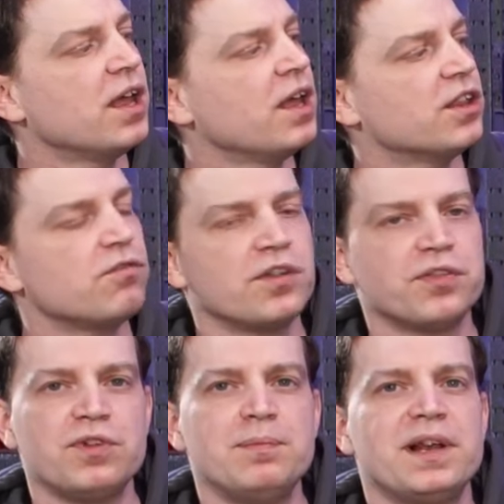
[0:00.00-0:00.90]
there are
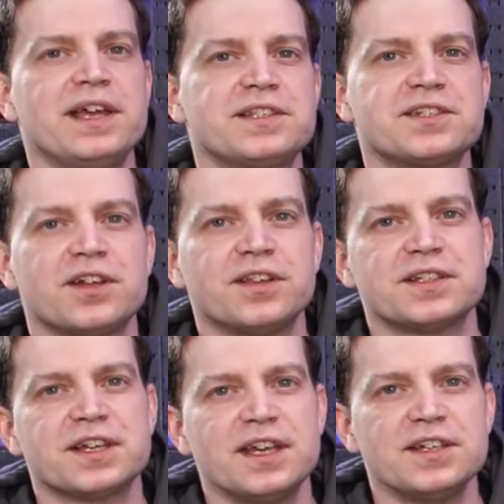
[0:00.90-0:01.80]
three places on
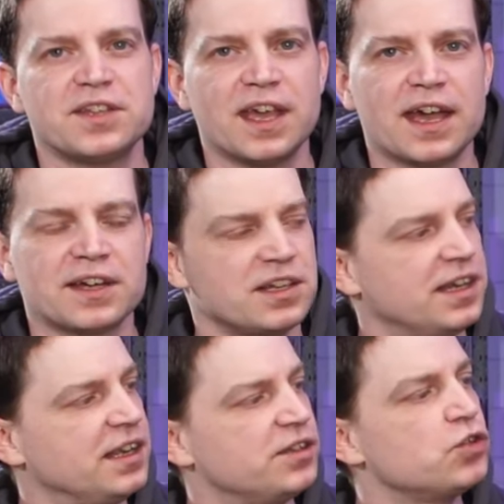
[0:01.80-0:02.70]
this case that you actually
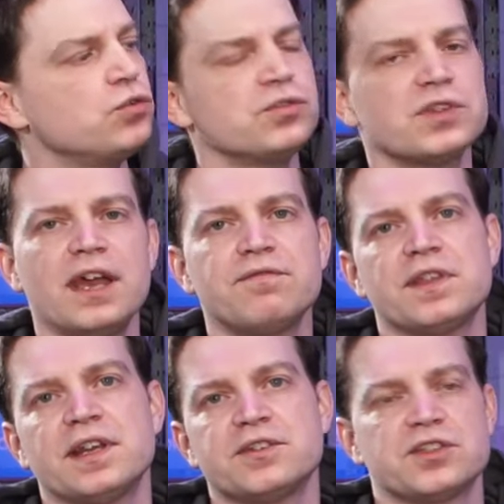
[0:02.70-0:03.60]
need tools.
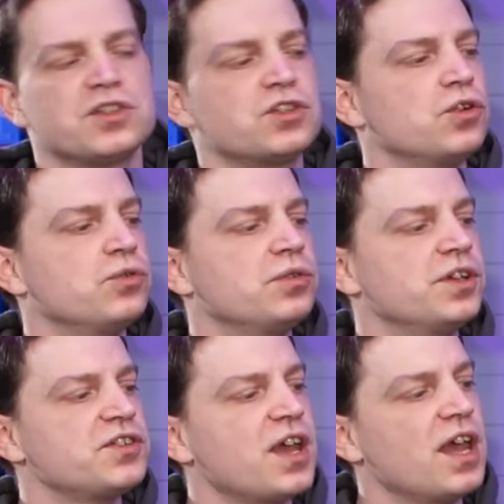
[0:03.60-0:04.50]
Everything else is
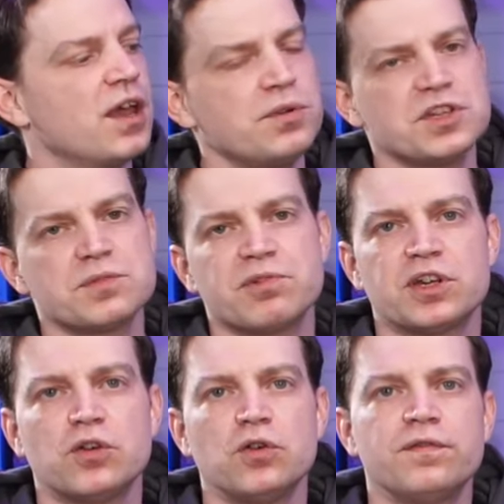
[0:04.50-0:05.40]
toolless, which is pretty
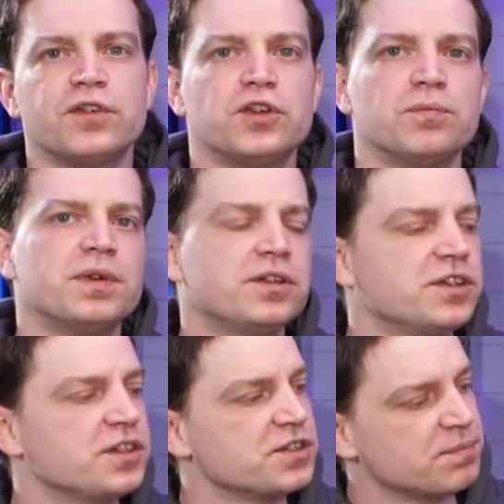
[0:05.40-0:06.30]
cool for new
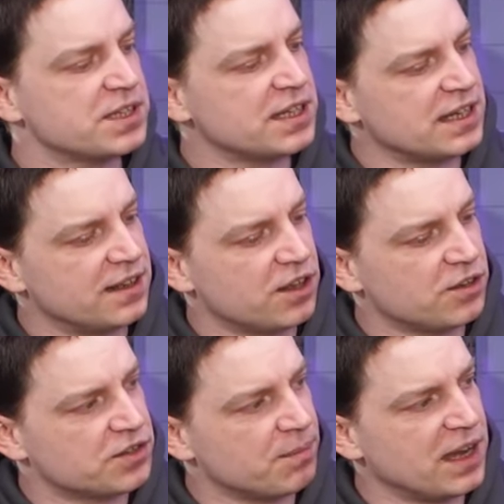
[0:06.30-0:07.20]
builders and particularly
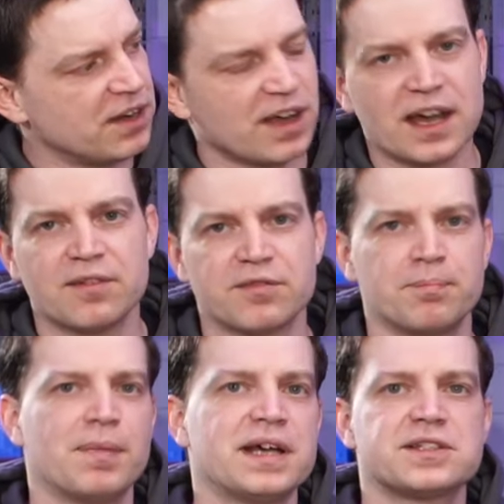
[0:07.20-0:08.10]
those that may not have
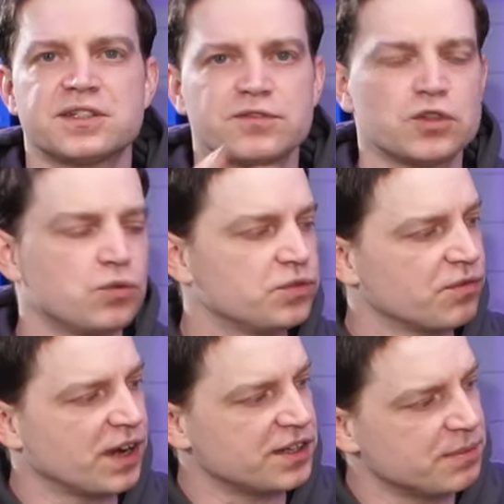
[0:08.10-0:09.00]
masses of tools
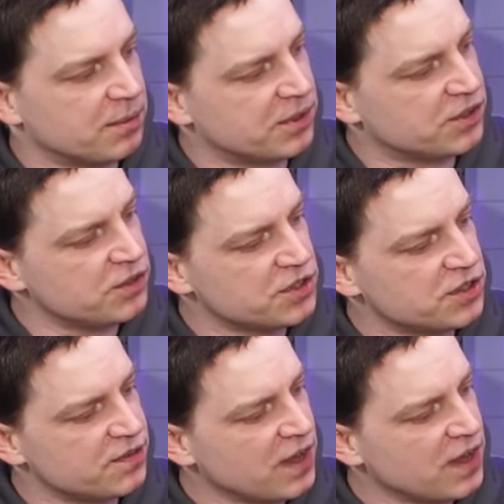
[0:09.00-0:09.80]
around to be able to do stuff.